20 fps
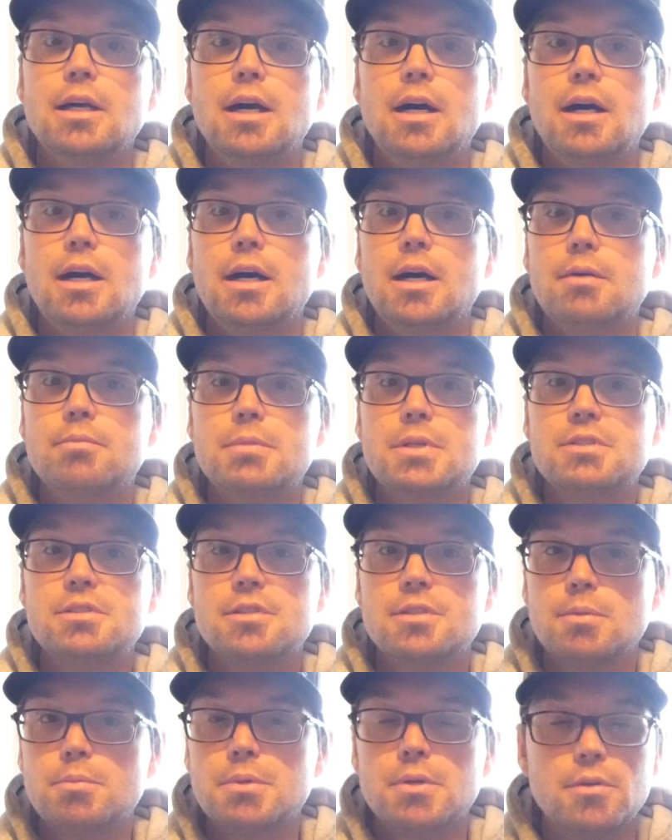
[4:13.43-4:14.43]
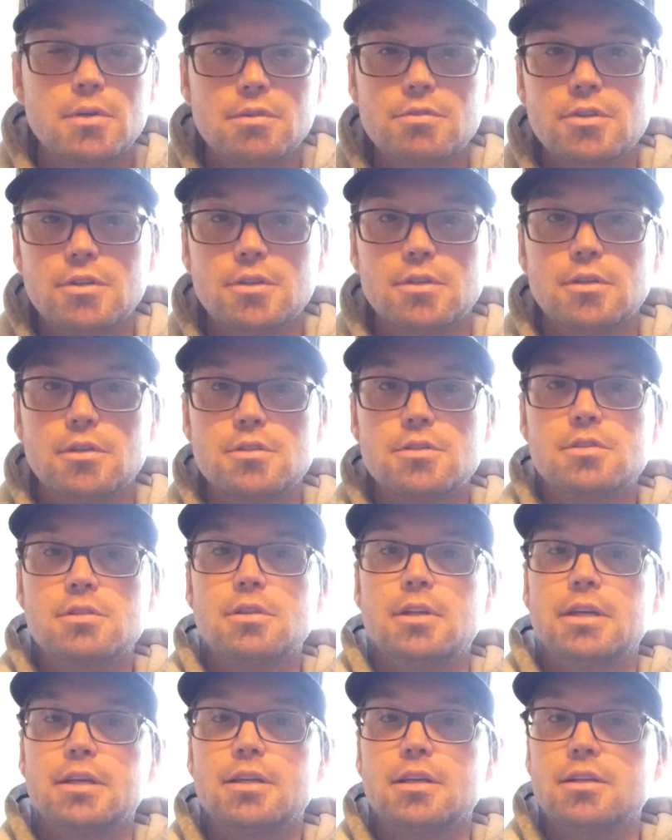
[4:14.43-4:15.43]
Mississippi River or
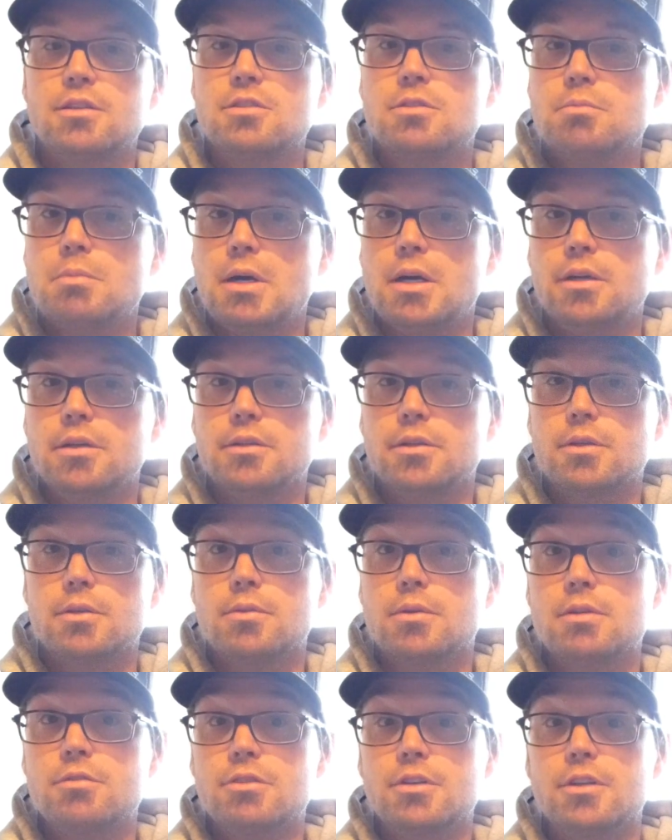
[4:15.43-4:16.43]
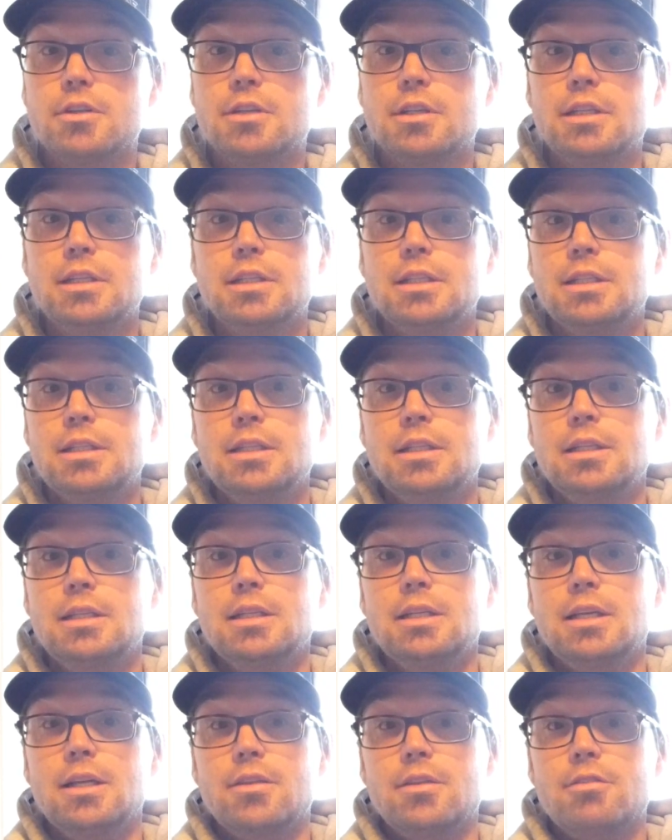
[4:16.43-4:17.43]
like a smaller river
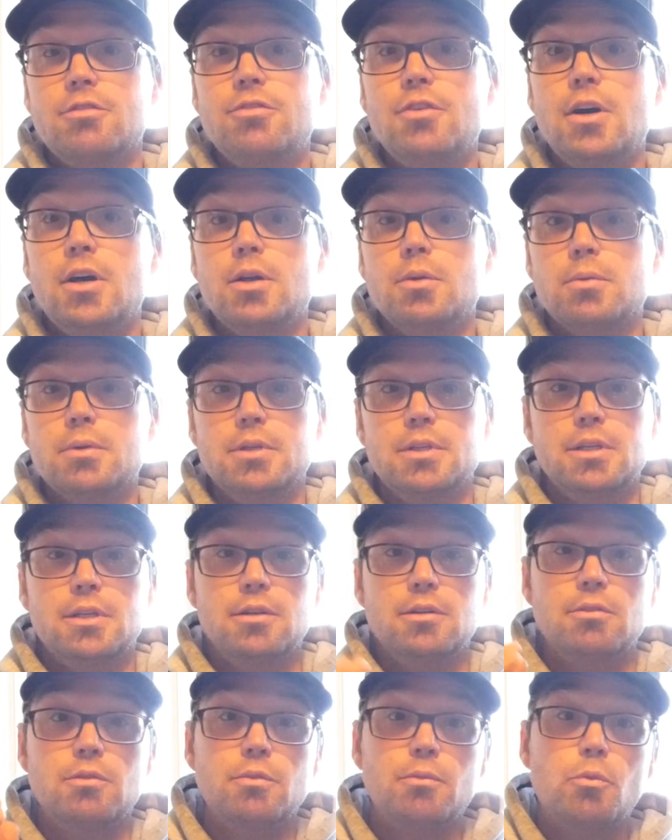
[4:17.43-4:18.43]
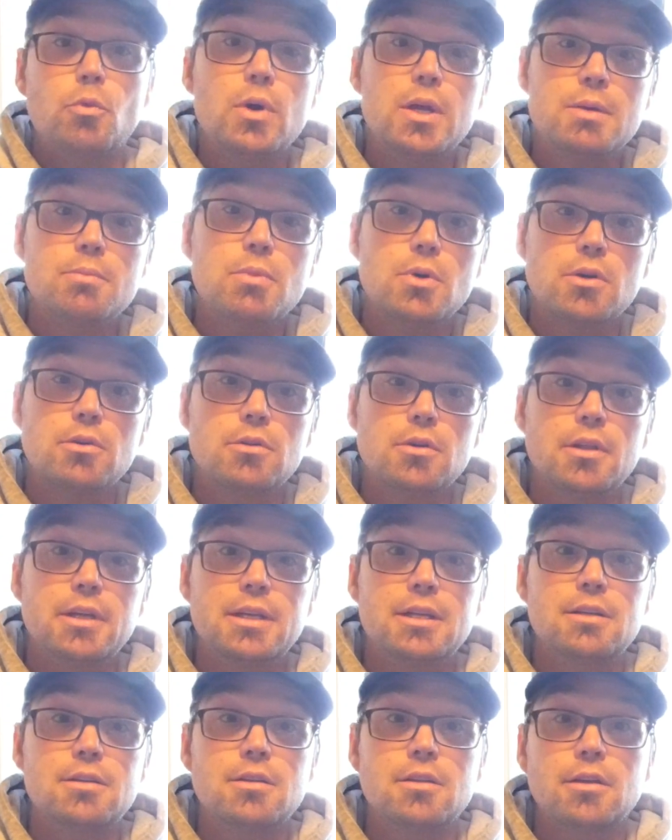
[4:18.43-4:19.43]
in the fall, where they're way more
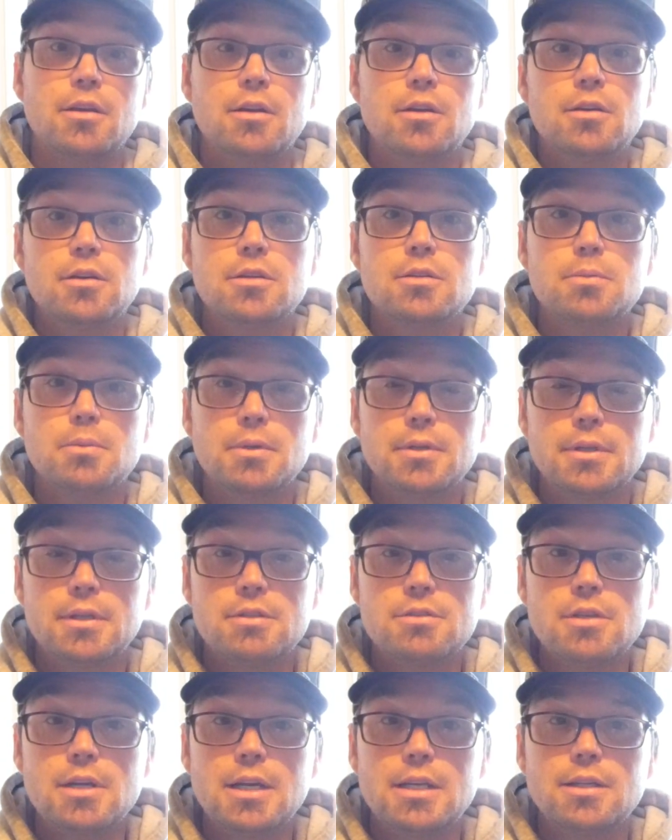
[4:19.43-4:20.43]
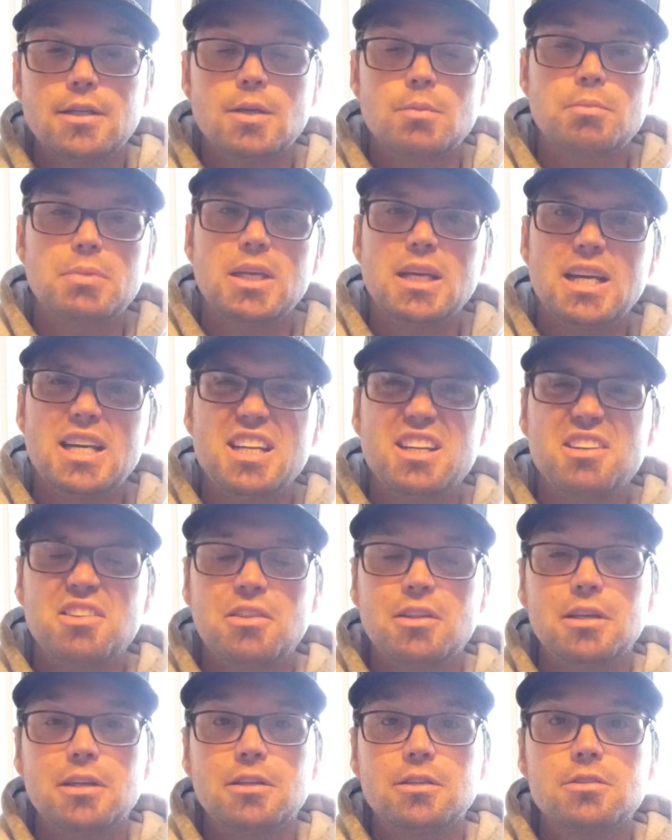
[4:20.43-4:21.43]
related to the current, where they try to get behind
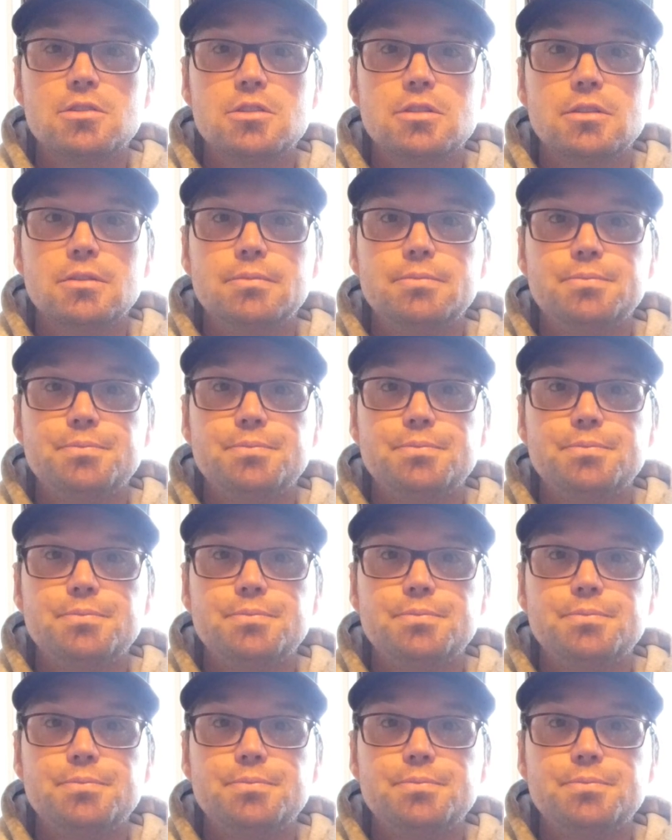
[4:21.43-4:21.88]
things.